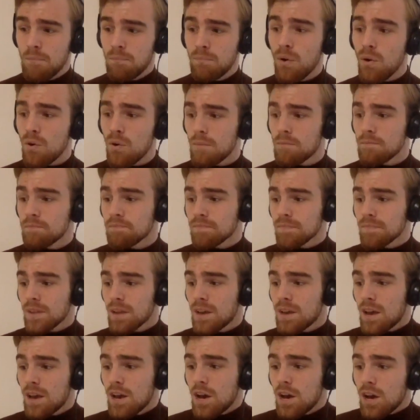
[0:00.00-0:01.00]
But
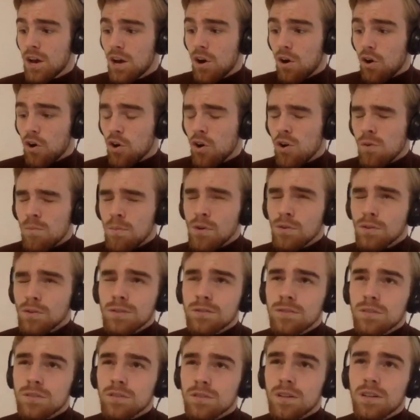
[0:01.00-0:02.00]

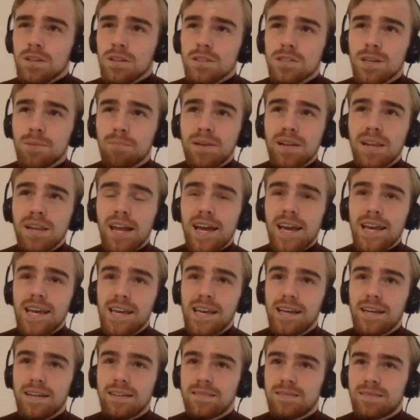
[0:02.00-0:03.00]
almost to
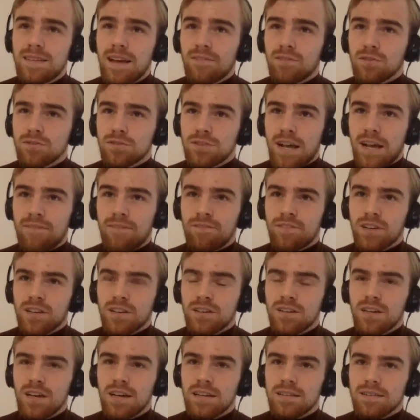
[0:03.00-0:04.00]
play devil's
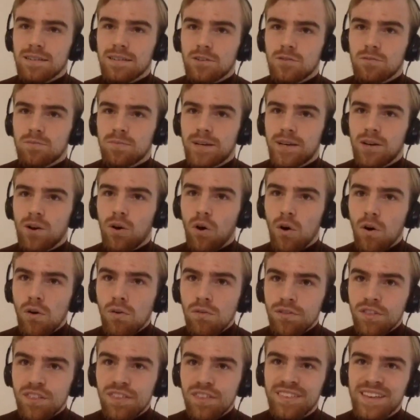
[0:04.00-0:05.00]
advocate a little bit,
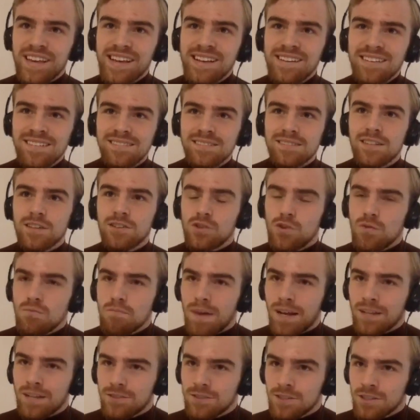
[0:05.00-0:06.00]
all the things that you
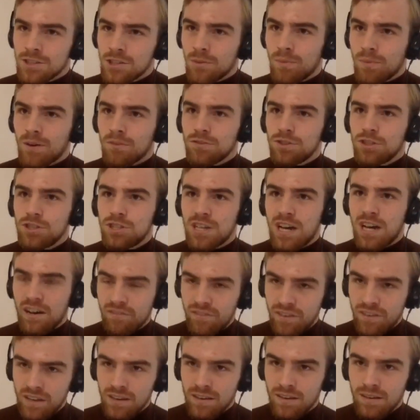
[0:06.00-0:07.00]
mentioned about
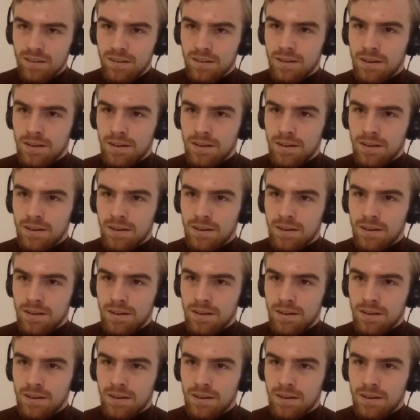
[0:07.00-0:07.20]
Xavi,